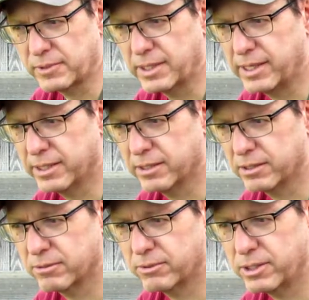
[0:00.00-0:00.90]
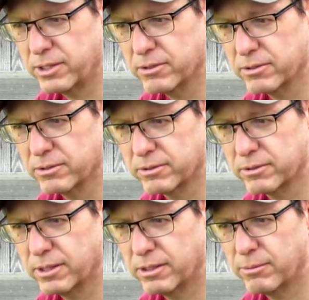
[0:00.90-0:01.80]
and when you're
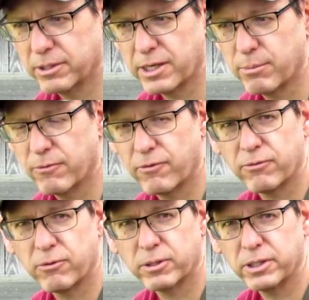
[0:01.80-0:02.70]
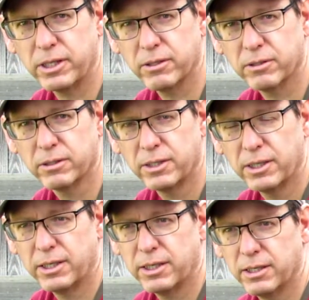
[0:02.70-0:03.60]
on top of a 14er,
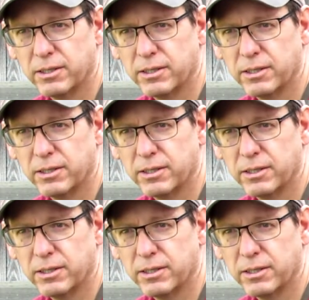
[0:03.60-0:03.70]
it